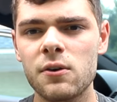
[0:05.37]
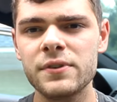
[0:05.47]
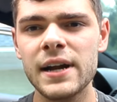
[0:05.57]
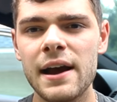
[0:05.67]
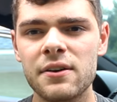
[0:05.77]

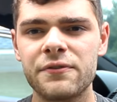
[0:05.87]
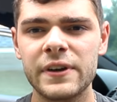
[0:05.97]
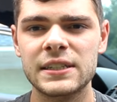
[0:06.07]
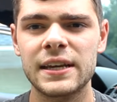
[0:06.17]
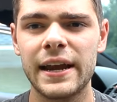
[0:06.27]
over how to
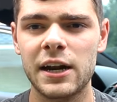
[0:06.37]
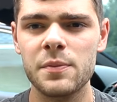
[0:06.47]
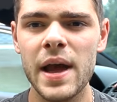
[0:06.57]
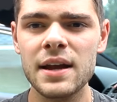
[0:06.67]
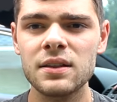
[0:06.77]
fix an
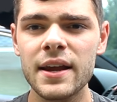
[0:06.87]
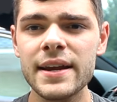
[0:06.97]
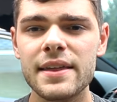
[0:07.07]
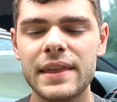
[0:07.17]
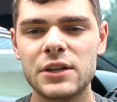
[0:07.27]
airbag
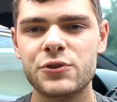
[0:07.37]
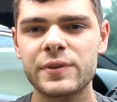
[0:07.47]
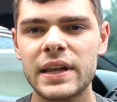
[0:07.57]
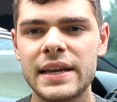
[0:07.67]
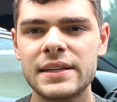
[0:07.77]
light that's
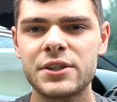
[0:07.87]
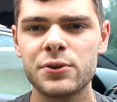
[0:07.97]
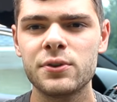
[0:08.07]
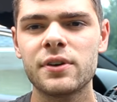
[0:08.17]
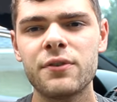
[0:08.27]
related
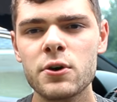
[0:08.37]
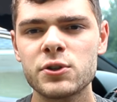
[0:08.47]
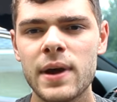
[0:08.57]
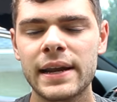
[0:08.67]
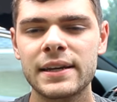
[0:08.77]
to the
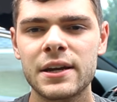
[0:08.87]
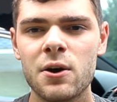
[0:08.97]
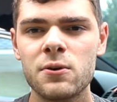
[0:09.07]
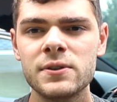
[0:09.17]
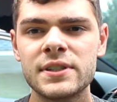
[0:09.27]
Volkswagen
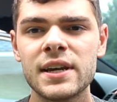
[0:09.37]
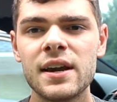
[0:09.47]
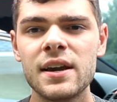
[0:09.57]
codes